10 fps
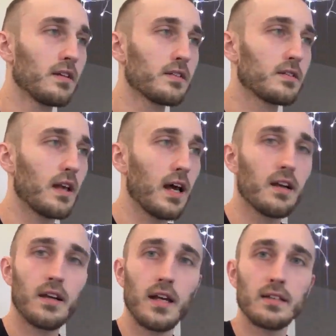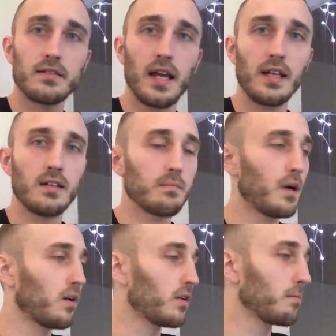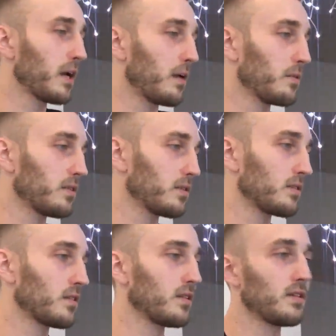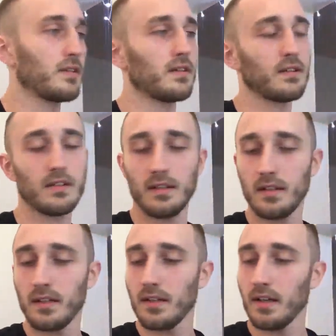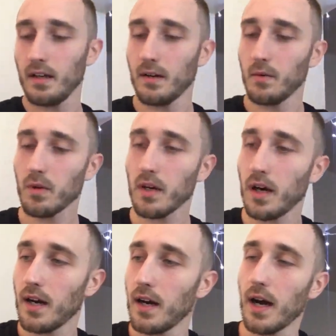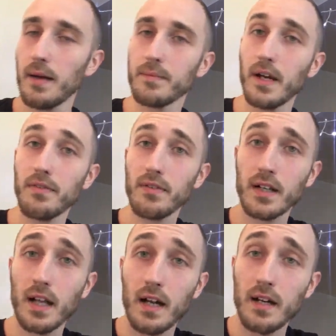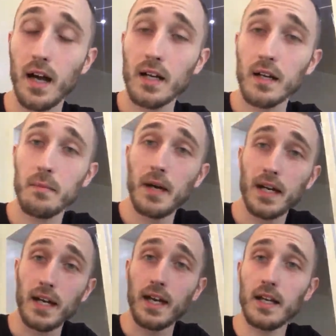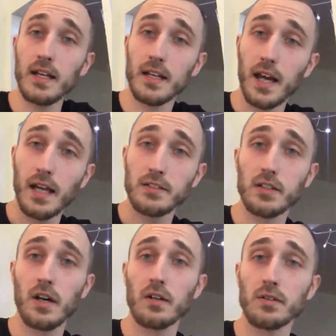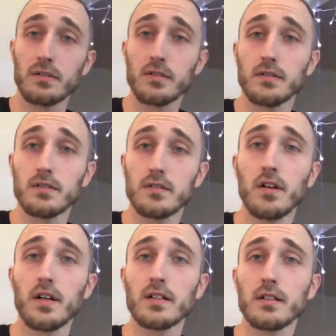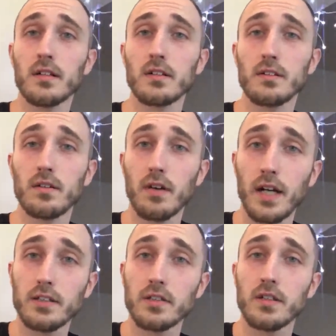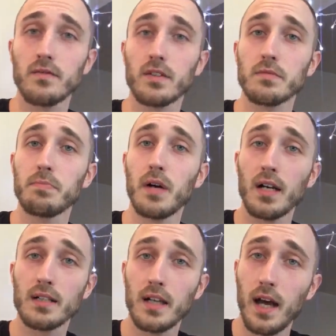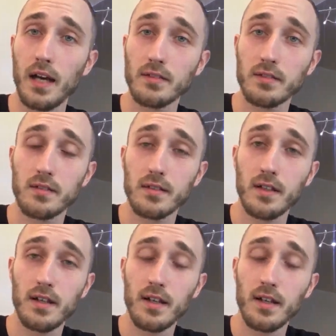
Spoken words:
Saturday Sanctimony, babies. I'm definitely not going to make any gay jokes during the duration of this podcast.